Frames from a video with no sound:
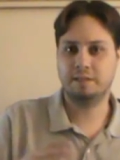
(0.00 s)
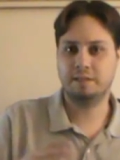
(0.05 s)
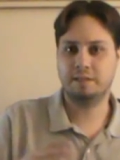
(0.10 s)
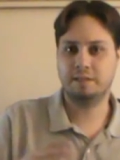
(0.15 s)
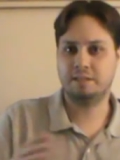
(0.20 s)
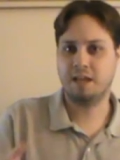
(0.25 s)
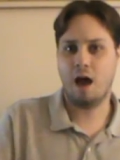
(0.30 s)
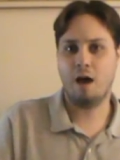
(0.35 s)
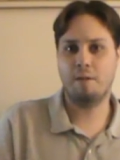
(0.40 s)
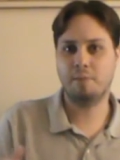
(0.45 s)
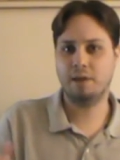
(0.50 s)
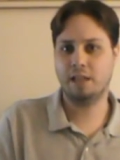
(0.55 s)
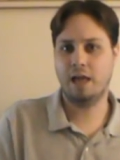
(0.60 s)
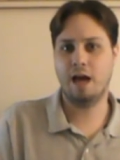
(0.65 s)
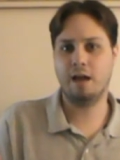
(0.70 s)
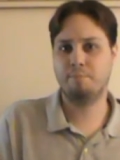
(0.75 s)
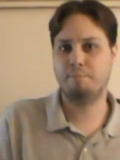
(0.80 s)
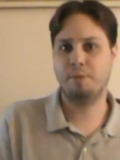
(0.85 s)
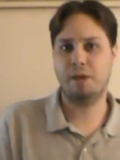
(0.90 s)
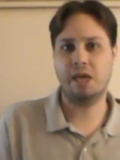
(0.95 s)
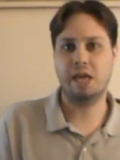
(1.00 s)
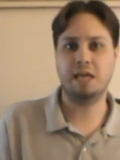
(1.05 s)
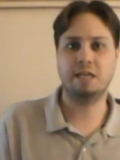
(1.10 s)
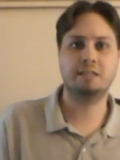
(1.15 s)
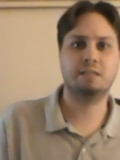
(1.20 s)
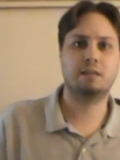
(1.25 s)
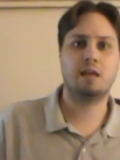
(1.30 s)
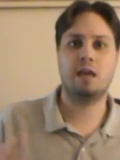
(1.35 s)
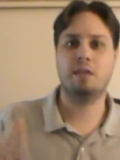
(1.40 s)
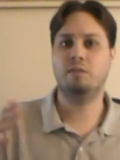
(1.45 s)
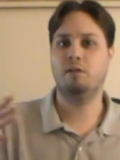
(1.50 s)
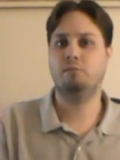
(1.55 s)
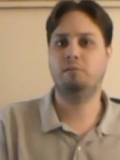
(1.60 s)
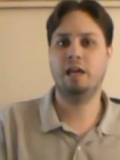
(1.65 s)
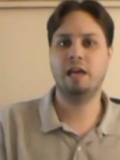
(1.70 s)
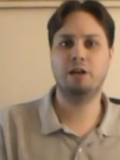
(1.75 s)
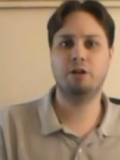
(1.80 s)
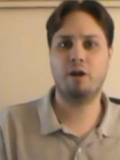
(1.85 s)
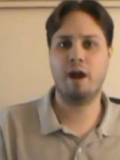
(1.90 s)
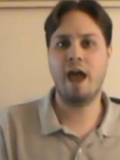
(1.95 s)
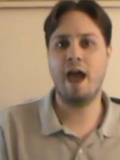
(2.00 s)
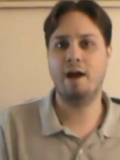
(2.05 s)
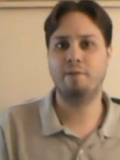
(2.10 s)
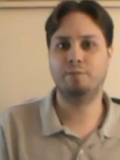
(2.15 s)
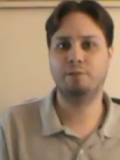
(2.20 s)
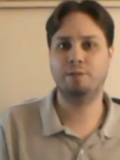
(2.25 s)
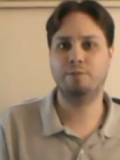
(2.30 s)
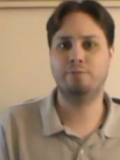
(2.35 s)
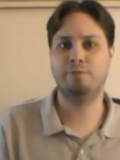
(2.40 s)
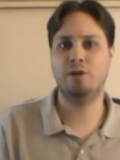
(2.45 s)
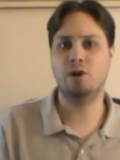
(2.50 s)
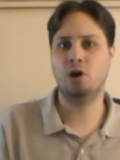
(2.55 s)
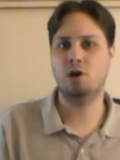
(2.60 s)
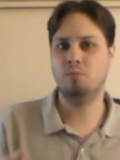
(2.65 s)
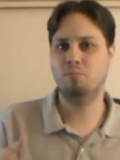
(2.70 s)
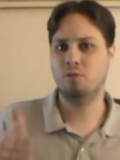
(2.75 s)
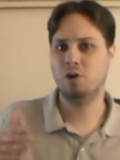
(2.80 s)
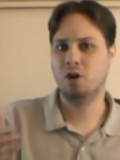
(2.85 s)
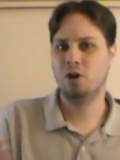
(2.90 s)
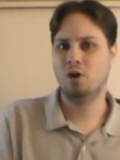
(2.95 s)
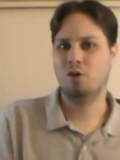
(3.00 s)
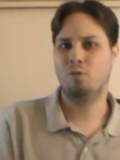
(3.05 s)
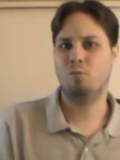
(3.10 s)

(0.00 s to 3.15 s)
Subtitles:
The zombie-like beings in the later half of the film